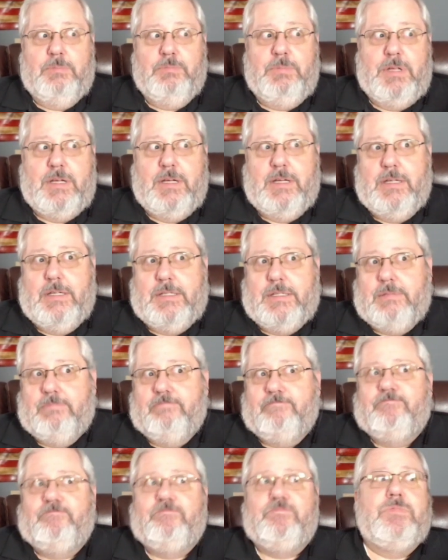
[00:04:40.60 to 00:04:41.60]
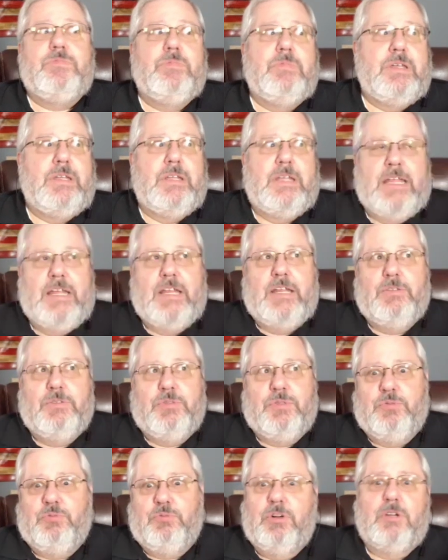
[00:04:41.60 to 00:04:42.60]
because
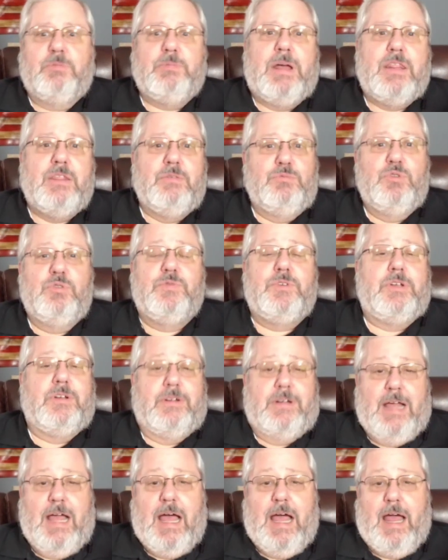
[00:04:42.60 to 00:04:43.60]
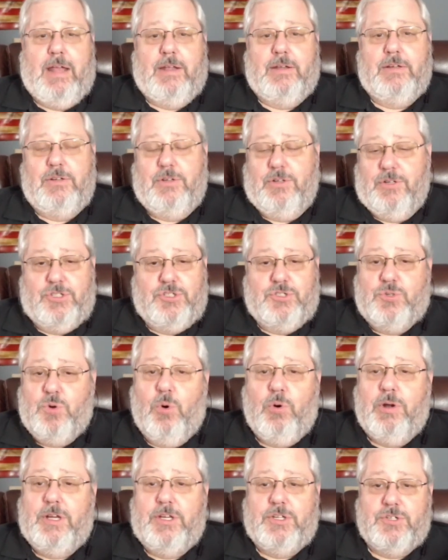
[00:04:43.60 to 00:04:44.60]
thrilled by the movie or not, your
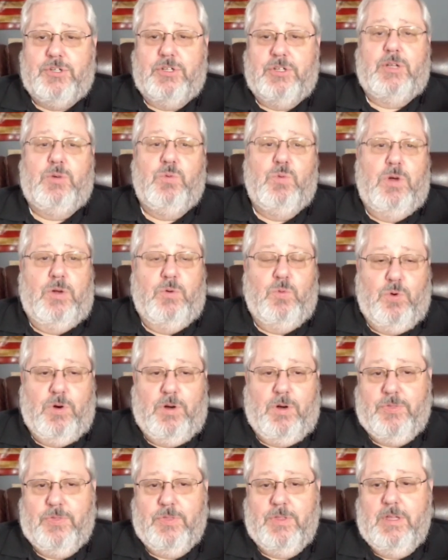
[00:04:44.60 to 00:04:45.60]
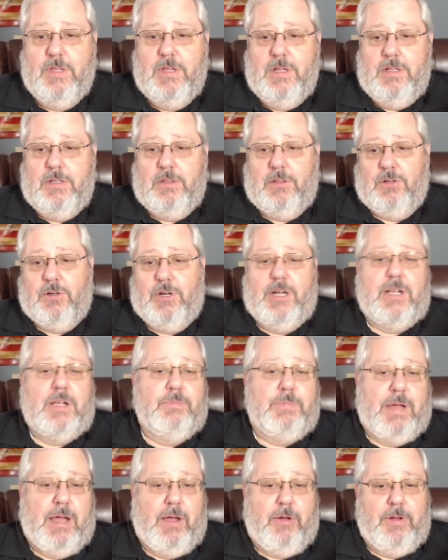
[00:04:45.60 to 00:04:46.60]
story is certainly one worth learning
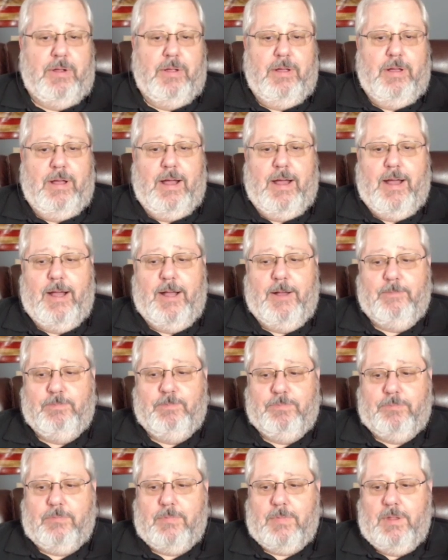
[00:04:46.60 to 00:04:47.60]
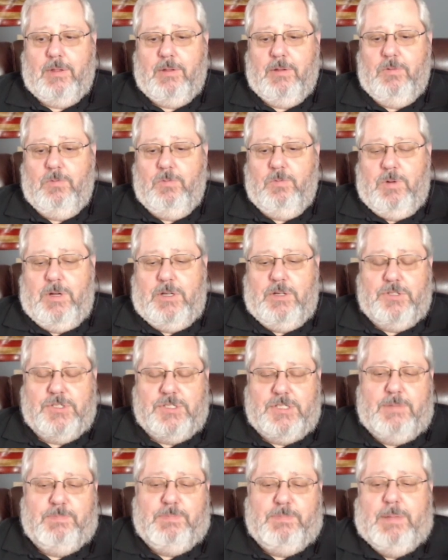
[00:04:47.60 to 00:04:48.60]
about. When you
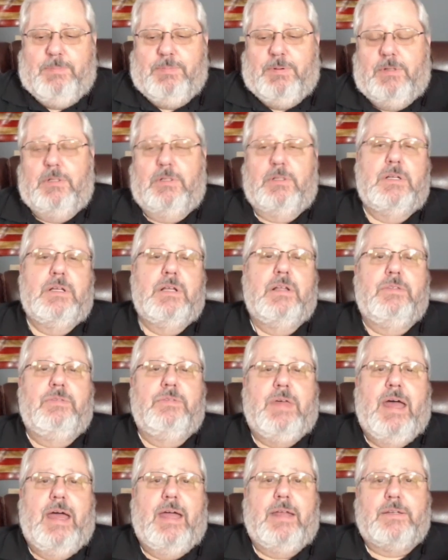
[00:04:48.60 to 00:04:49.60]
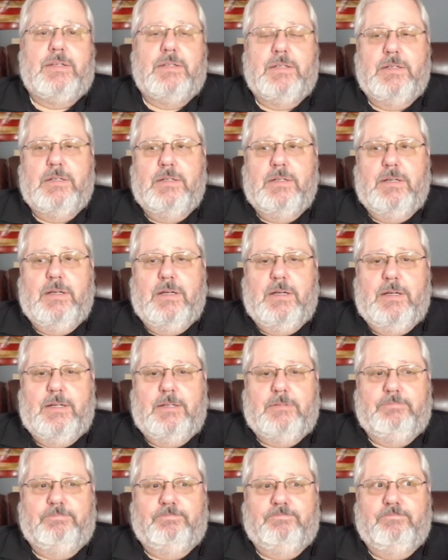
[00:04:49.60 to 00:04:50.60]
see people that
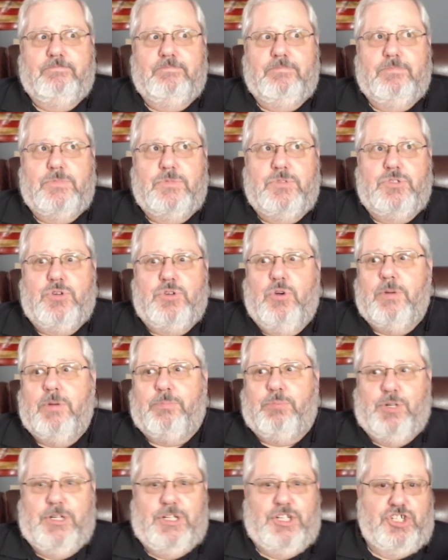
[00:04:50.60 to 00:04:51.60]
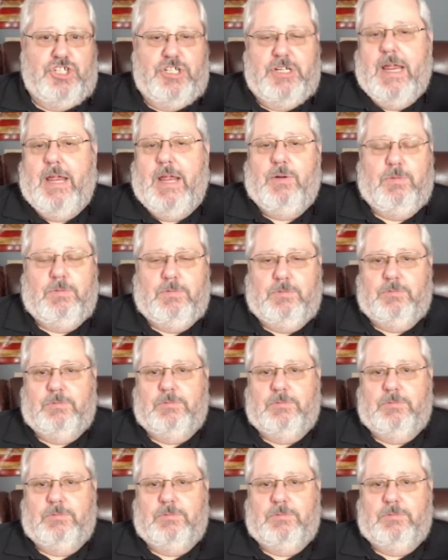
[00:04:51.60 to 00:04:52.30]
don't appreciate